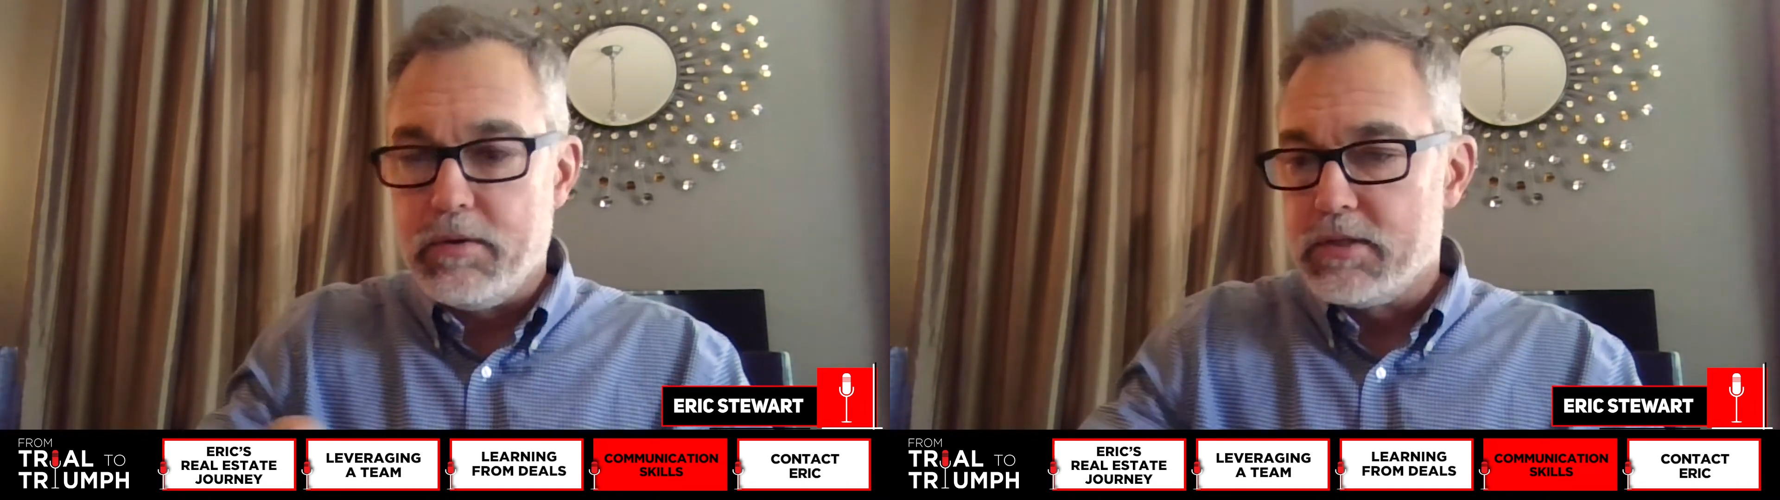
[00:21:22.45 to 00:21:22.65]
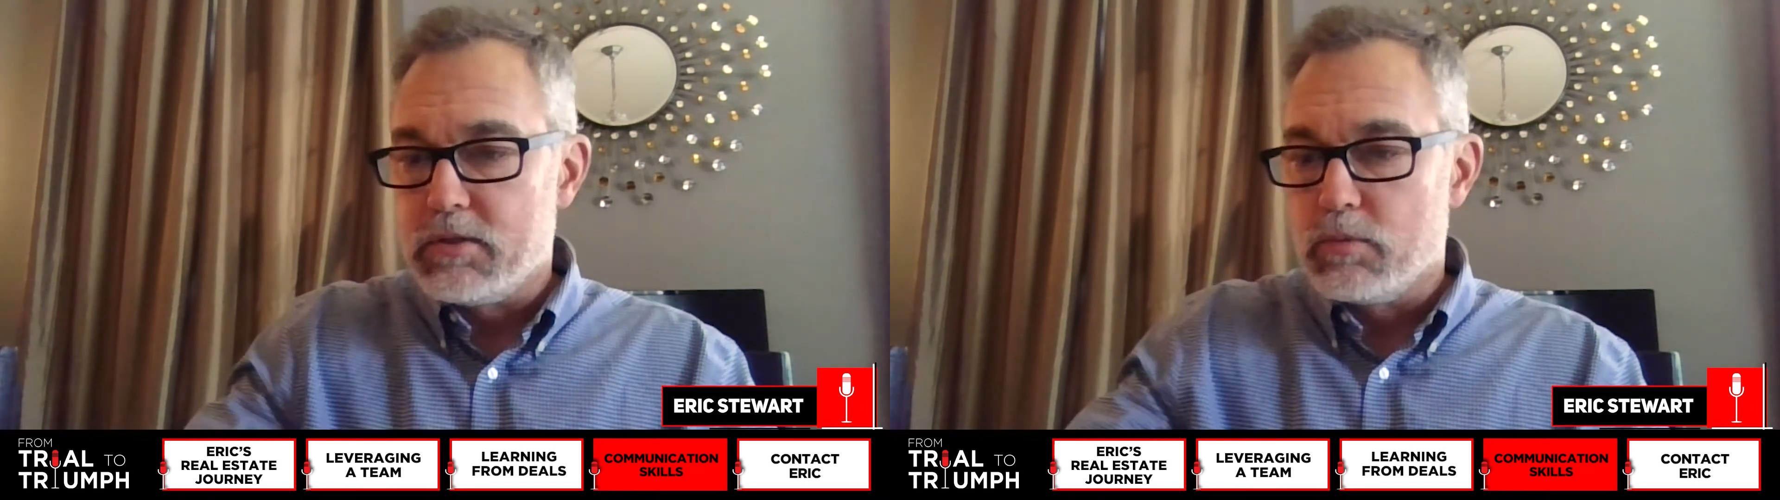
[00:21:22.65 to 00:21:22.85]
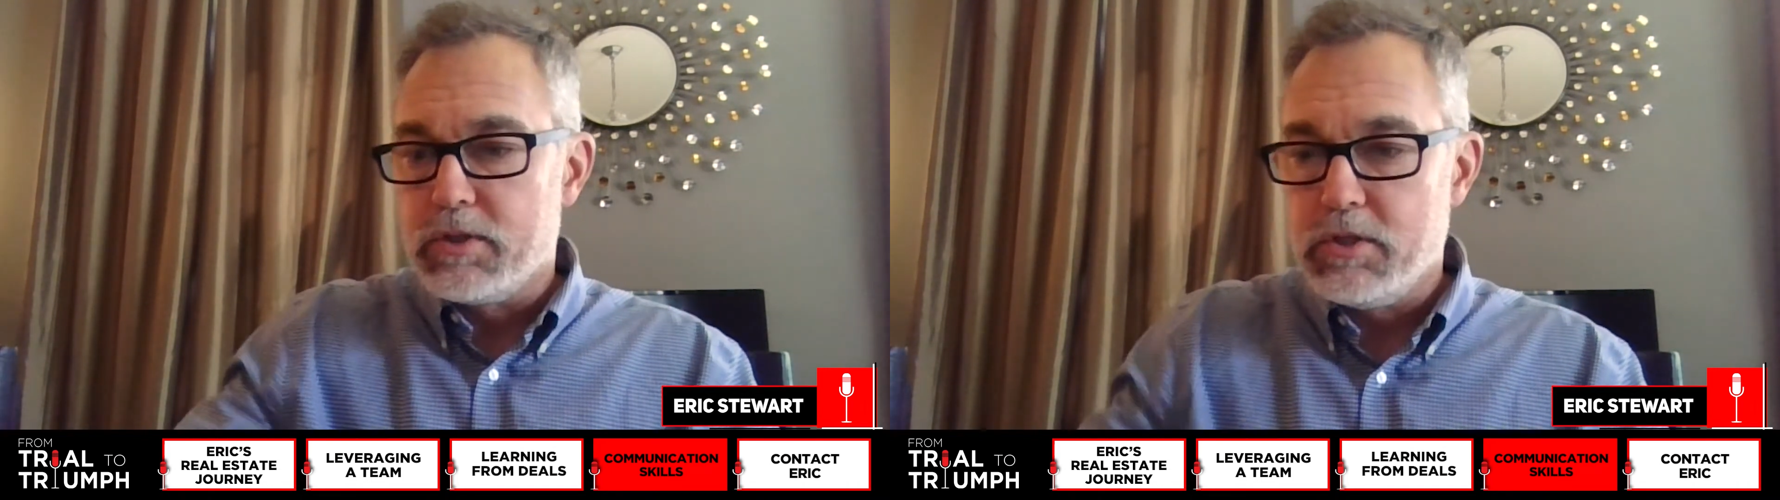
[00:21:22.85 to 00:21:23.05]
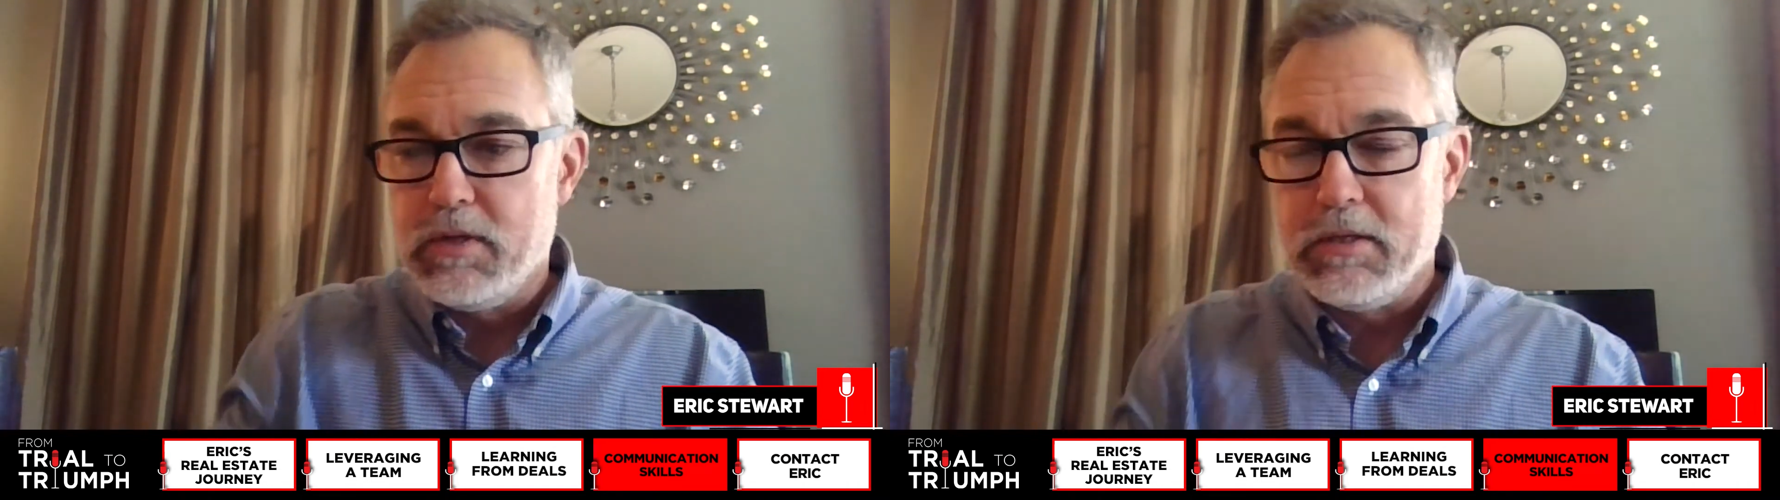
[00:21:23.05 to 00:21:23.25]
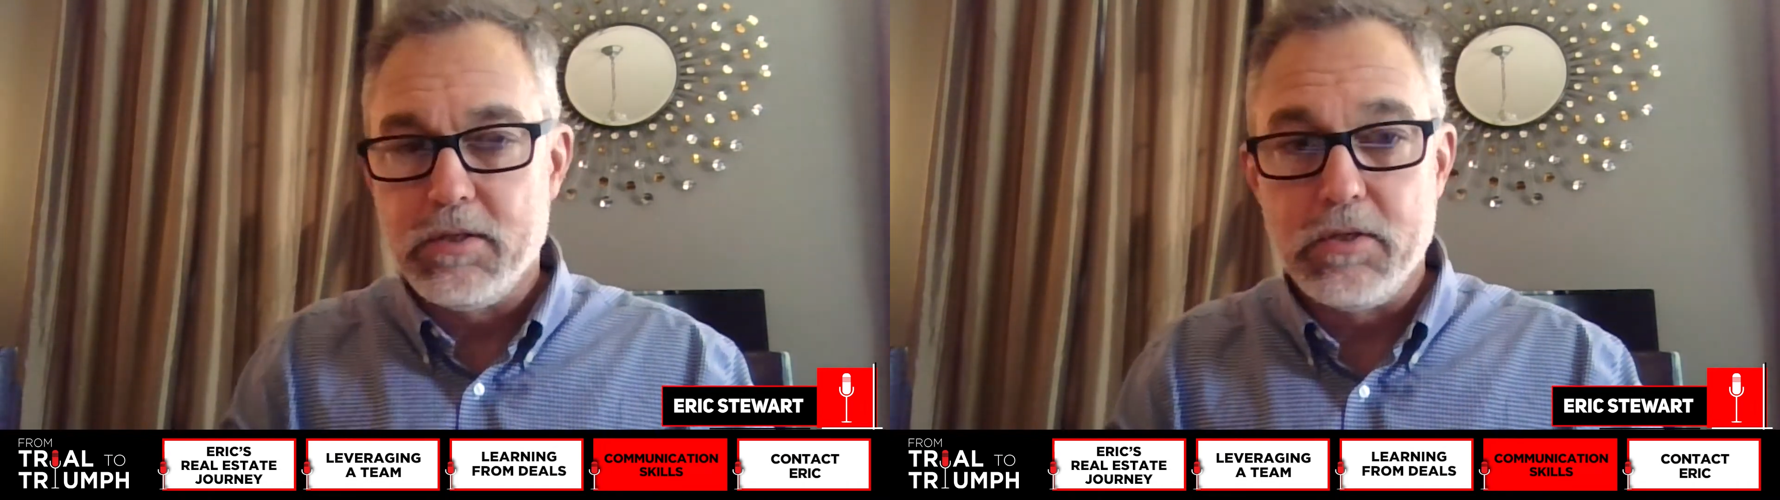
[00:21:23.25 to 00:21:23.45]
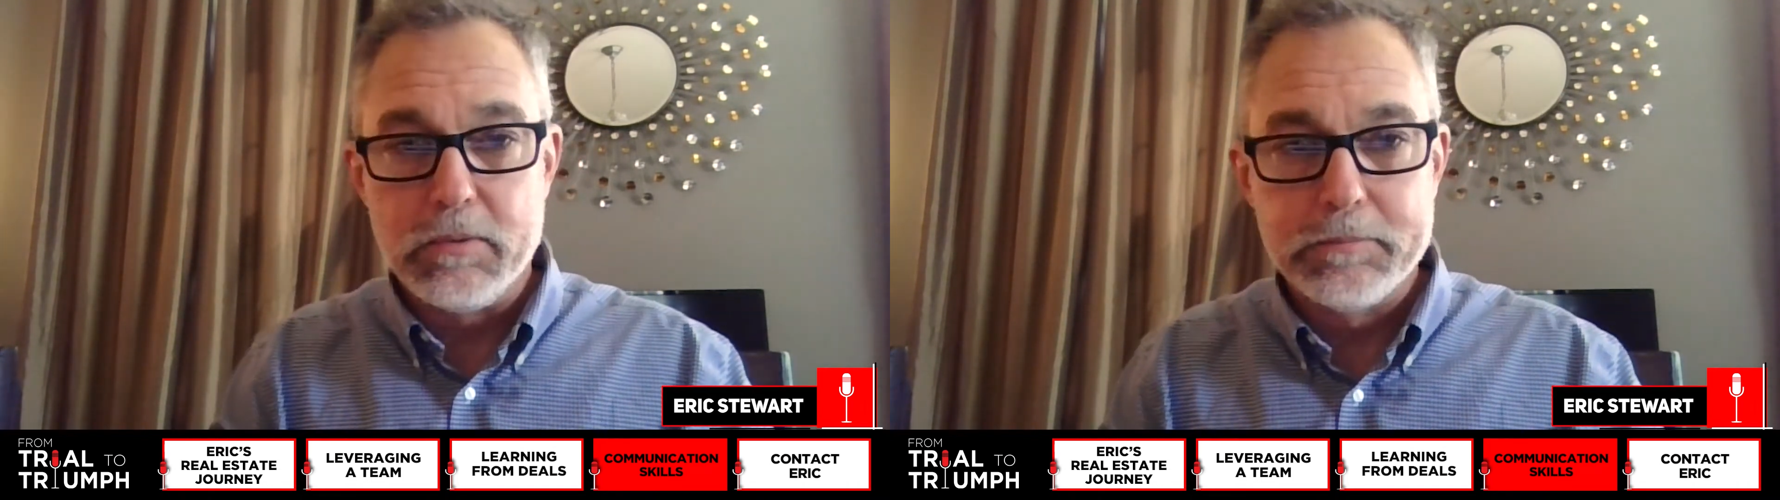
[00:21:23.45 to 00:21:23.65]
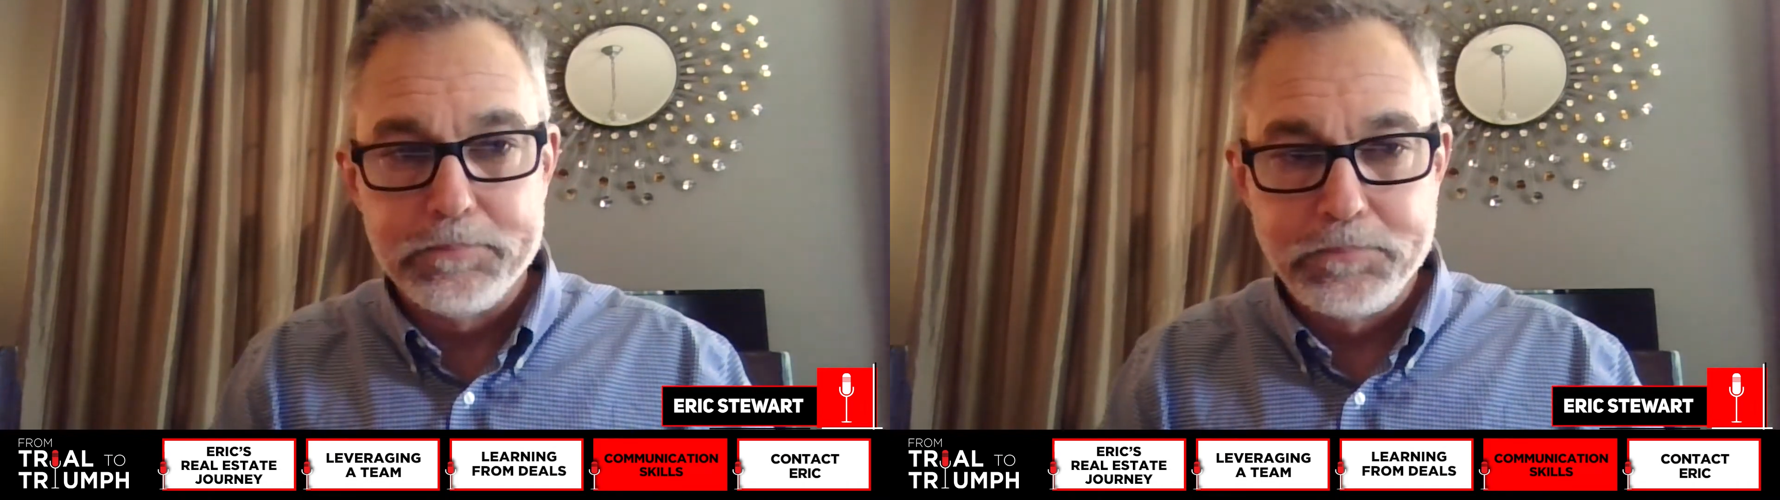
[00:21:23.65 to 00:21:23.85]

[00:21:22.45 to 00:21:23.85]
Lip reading: and this is what you need to do.